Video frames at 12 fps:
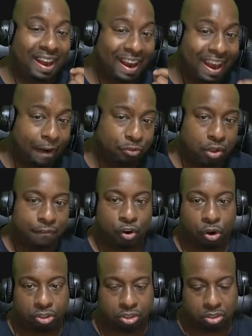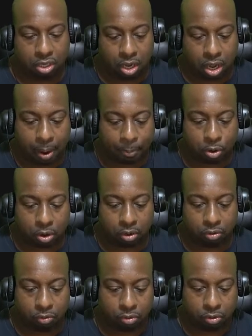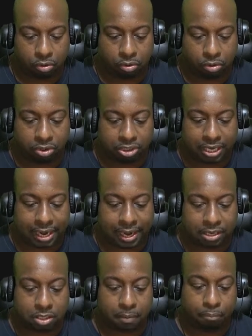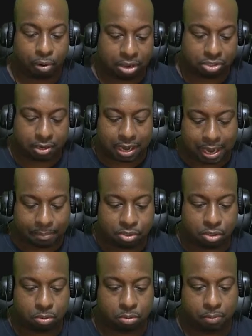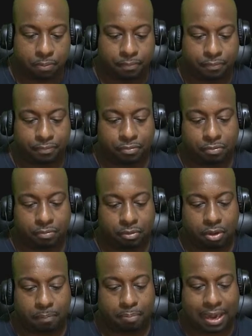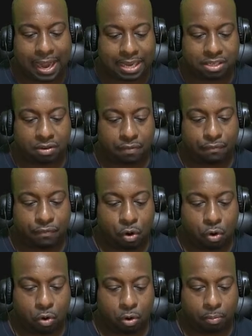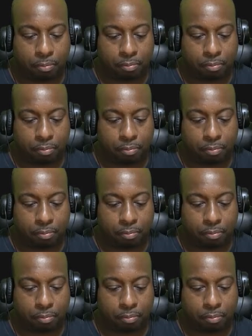After version, I'm gonna change browser name to platform,